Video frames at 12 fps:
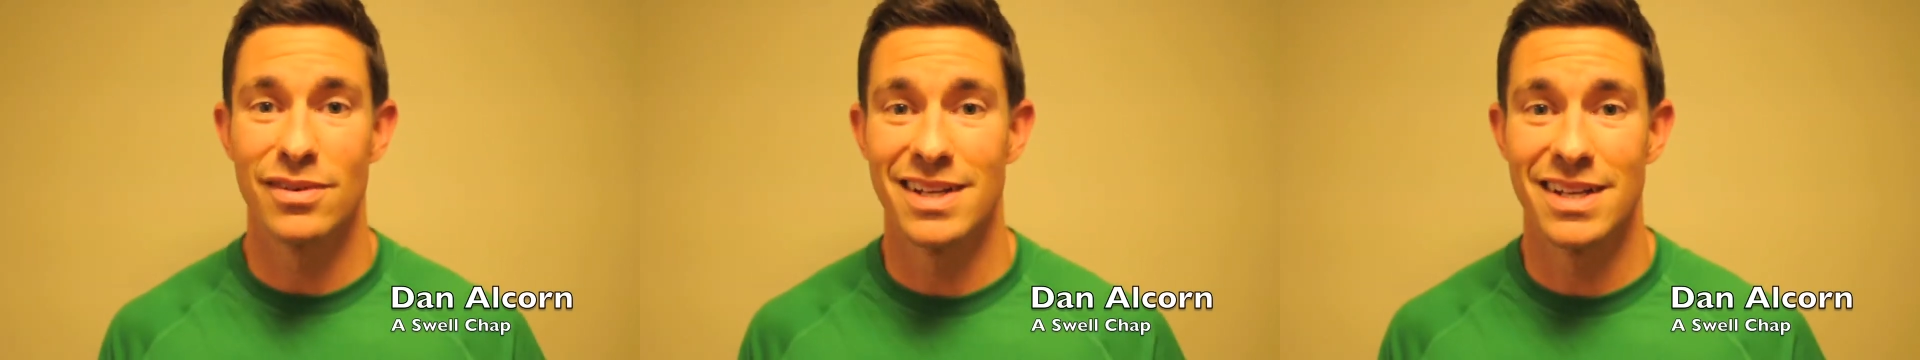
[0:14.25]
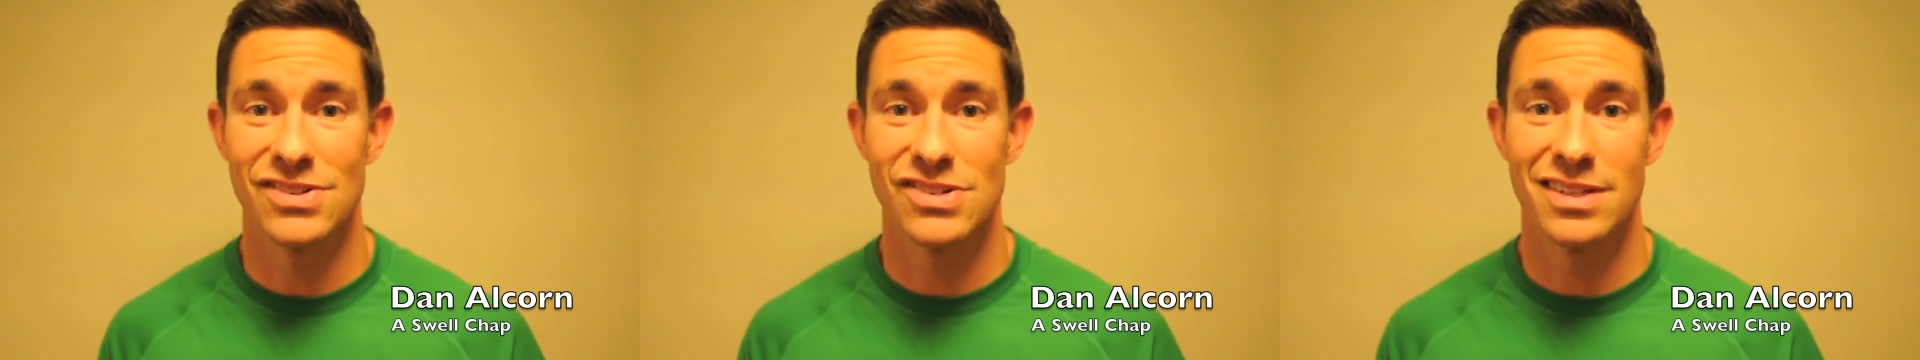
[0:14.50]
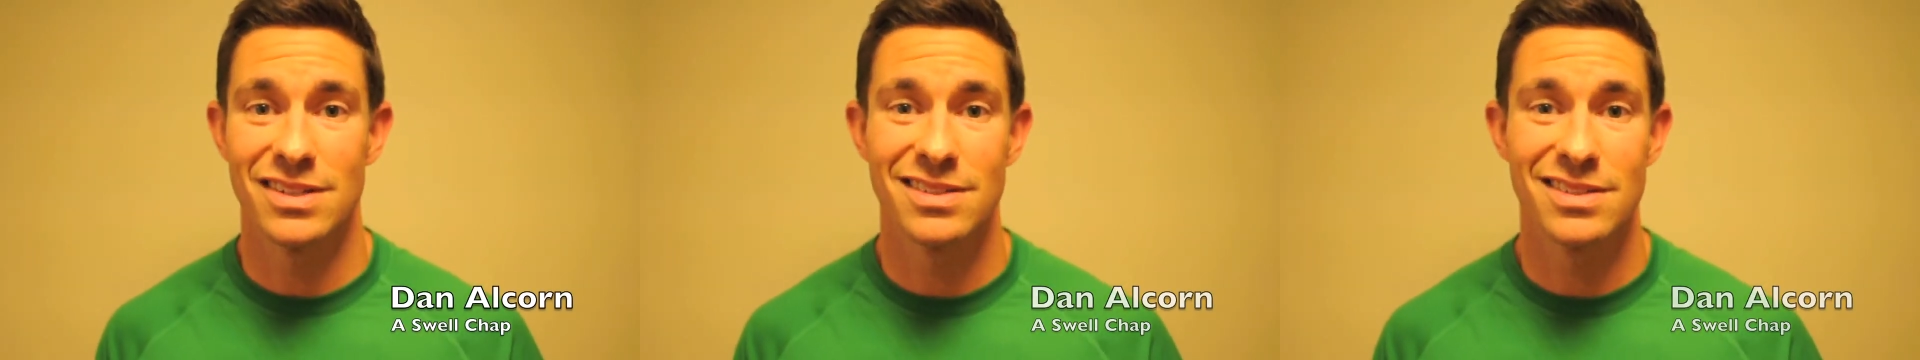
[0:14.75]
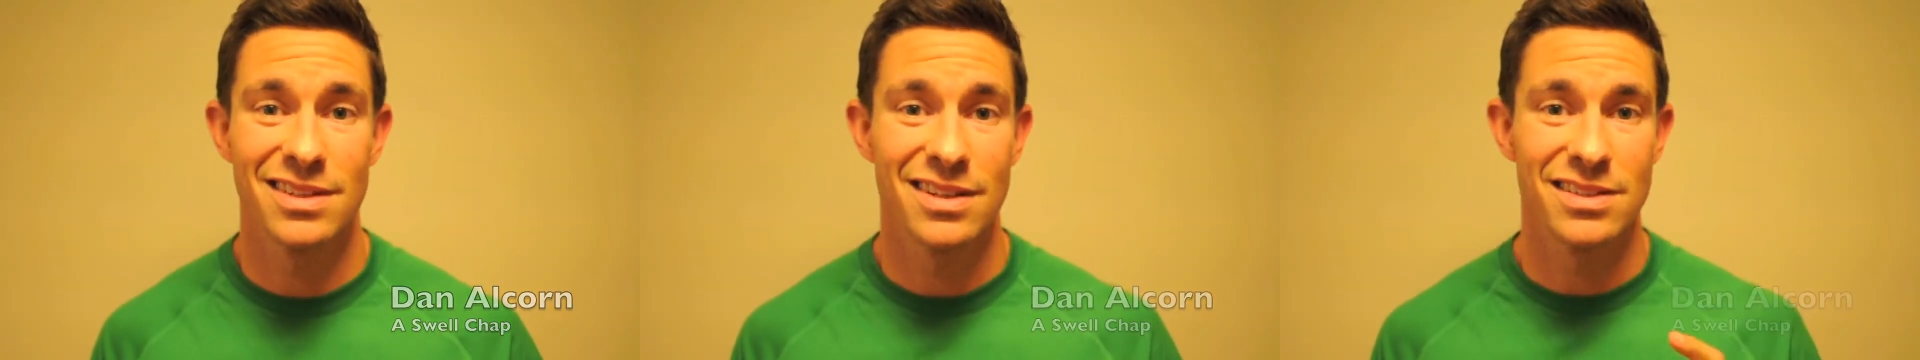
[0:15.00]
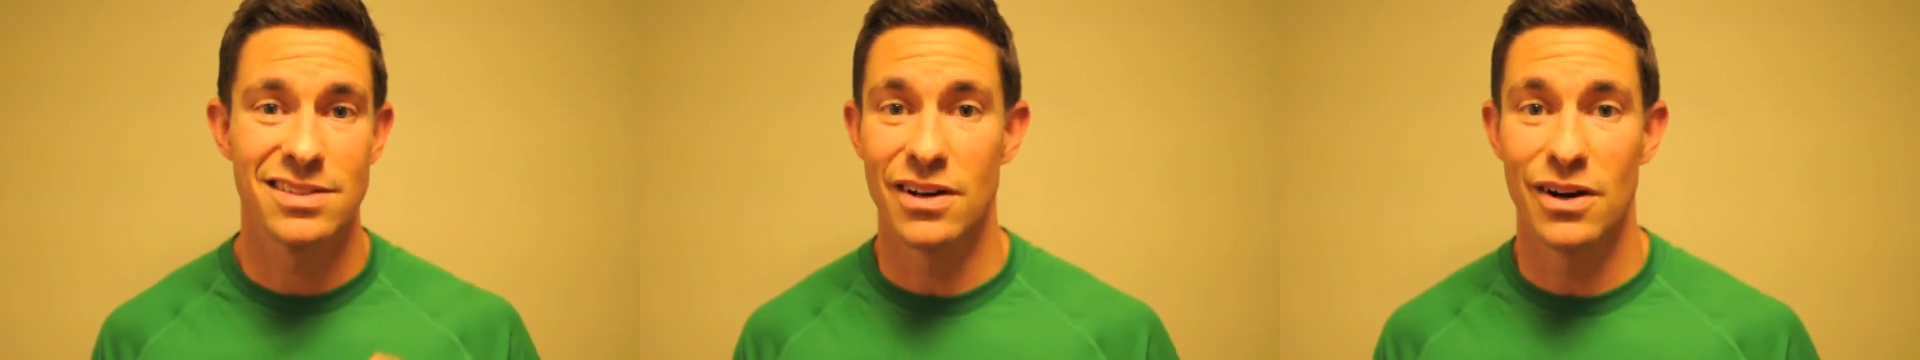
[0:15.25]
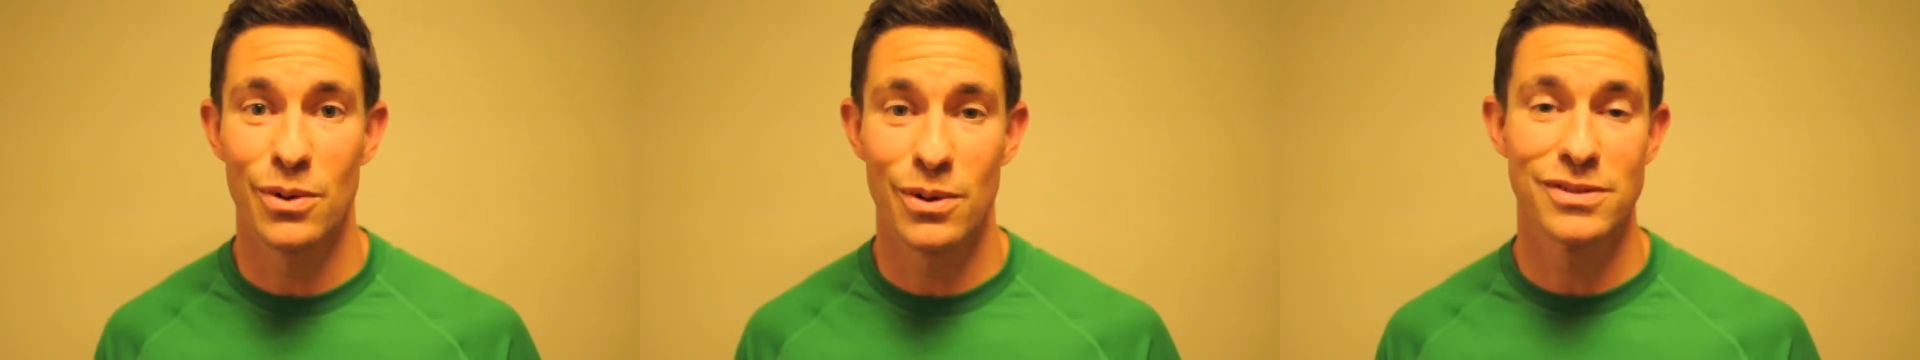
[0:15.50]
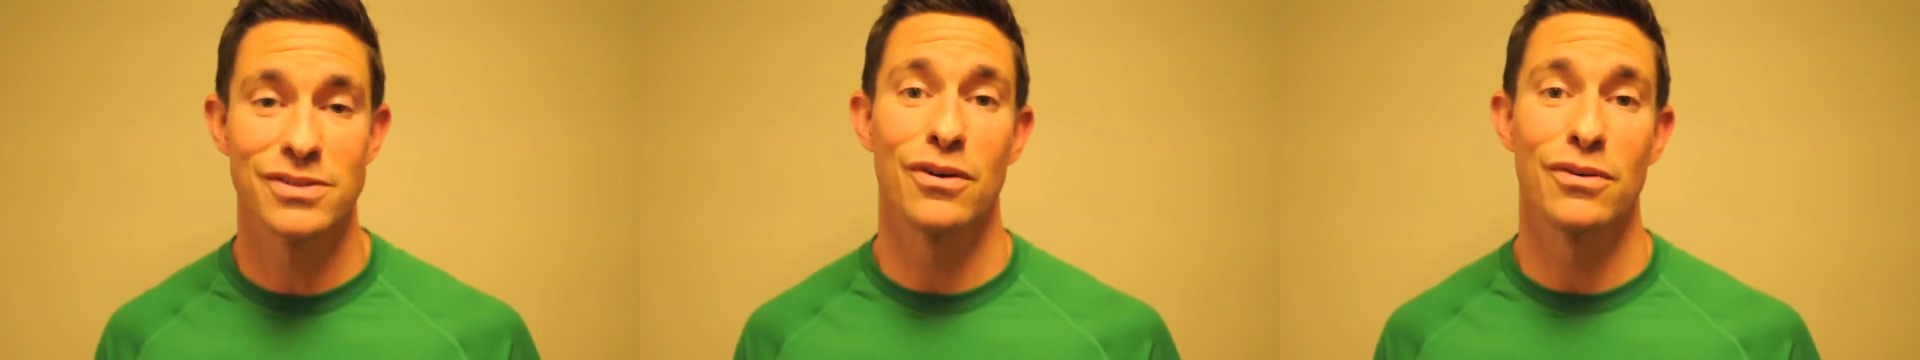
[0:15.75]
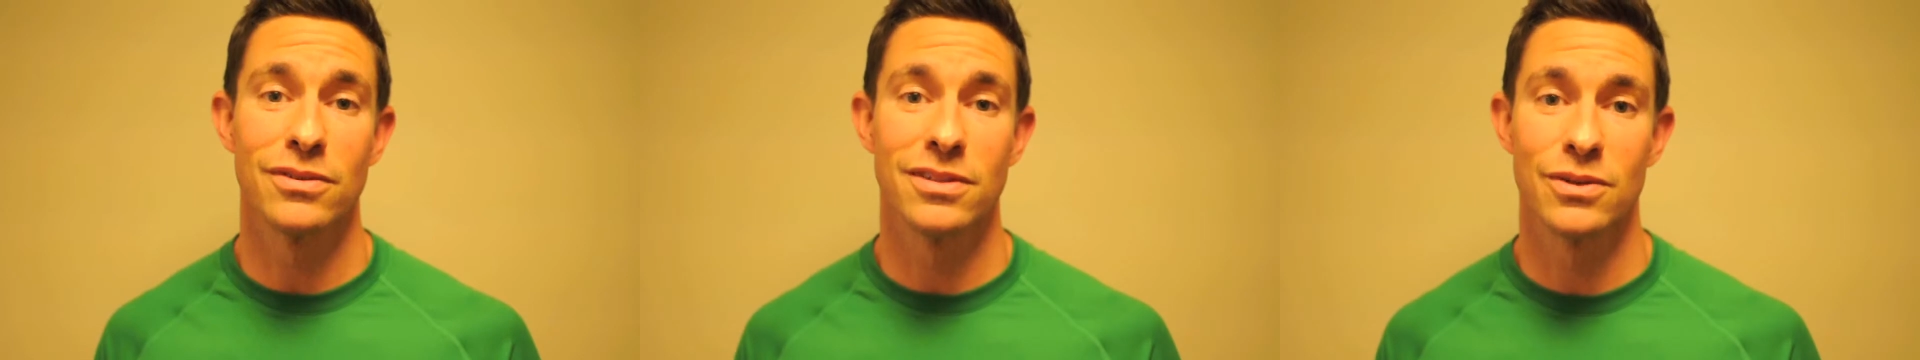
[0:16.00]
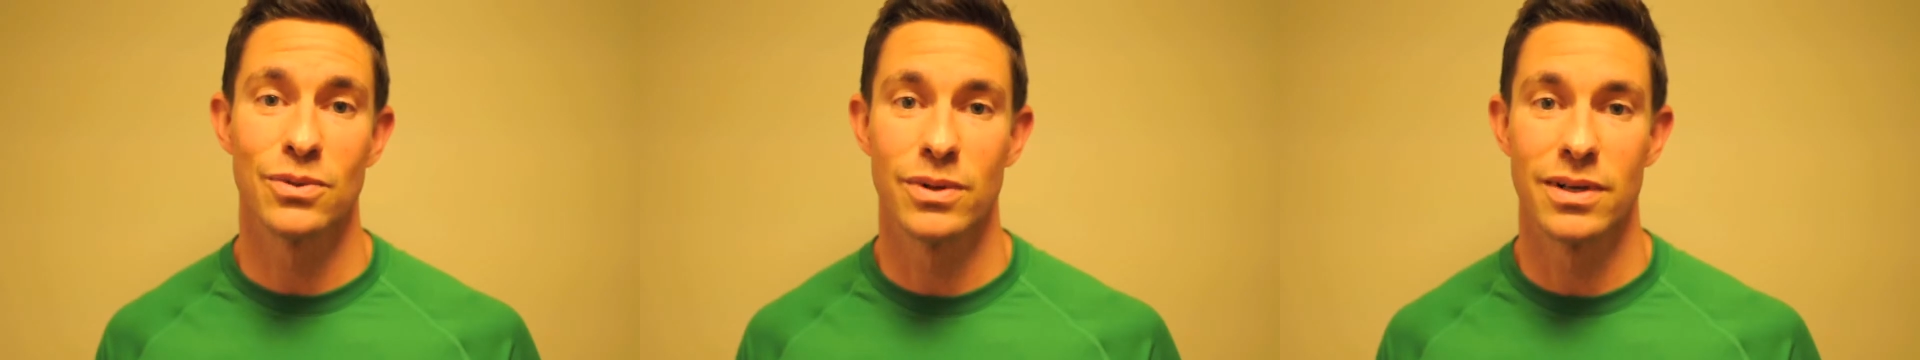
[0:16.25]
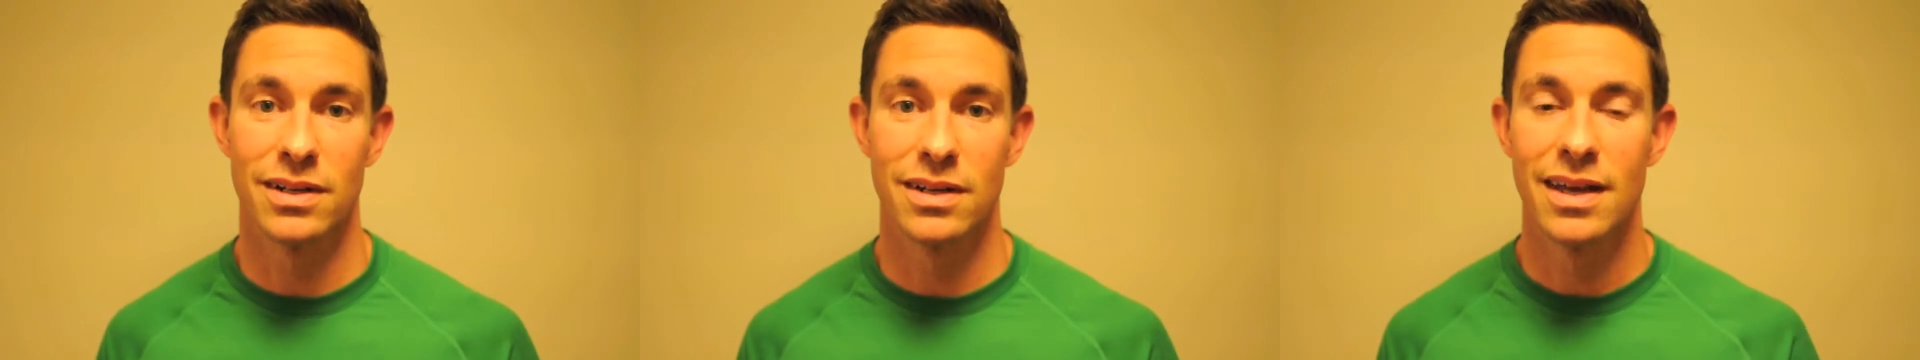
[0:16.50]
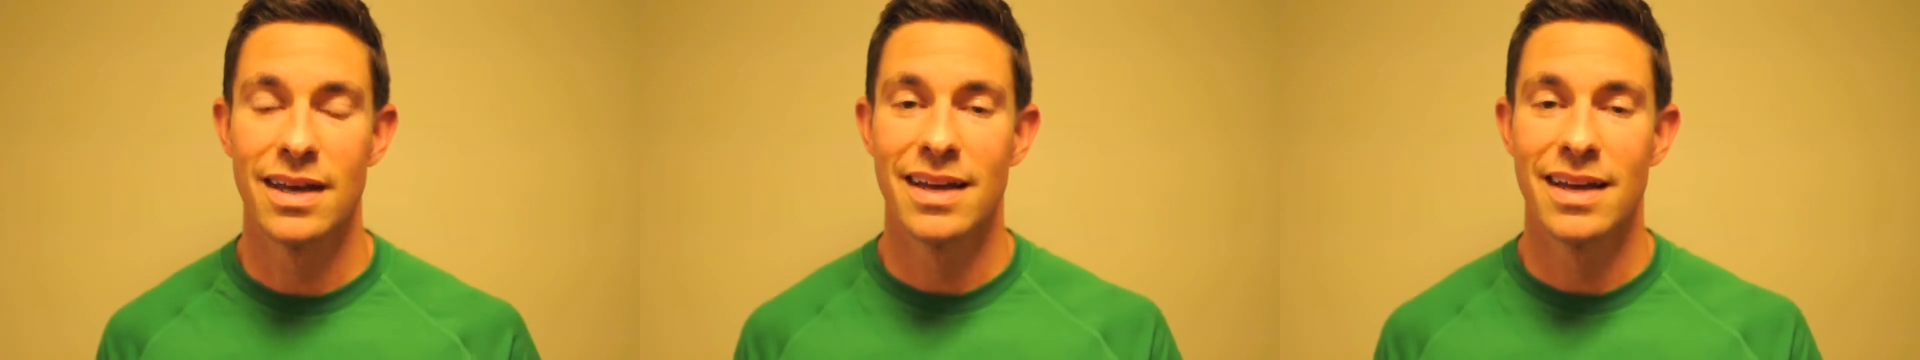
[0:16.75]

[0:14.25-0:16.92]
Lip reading: Ninjas, Star Wars all rolled into one.